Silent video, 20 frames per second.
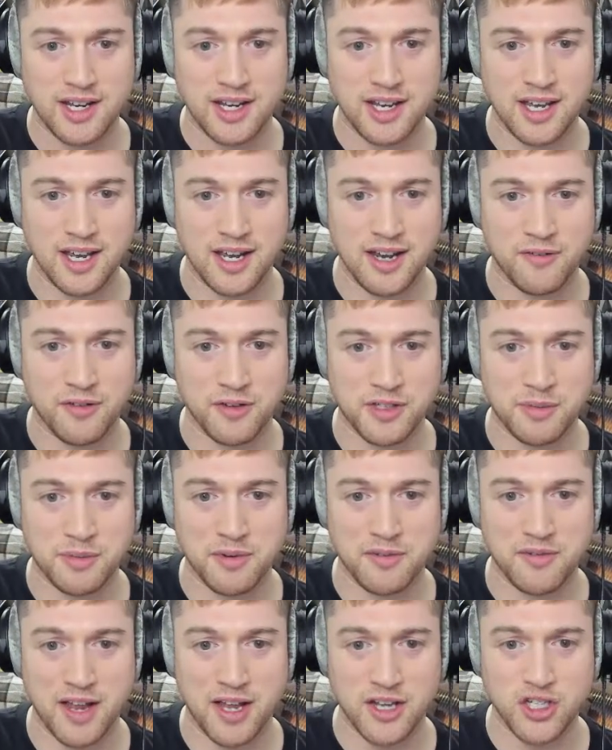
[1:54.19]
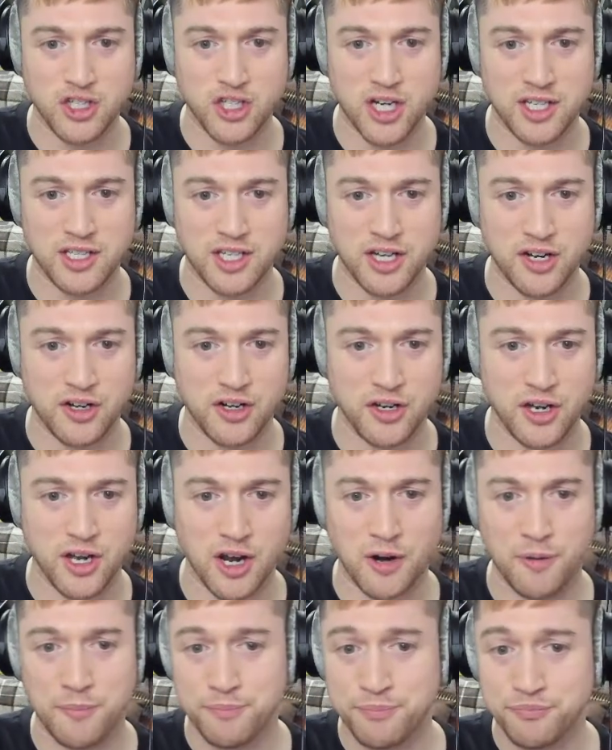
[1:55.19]
uh, for some advanced chess, here you
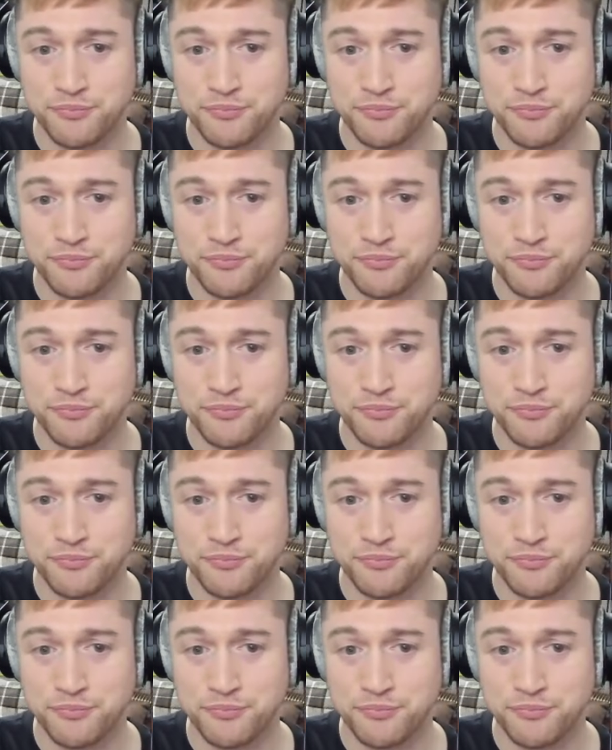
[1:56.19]
go.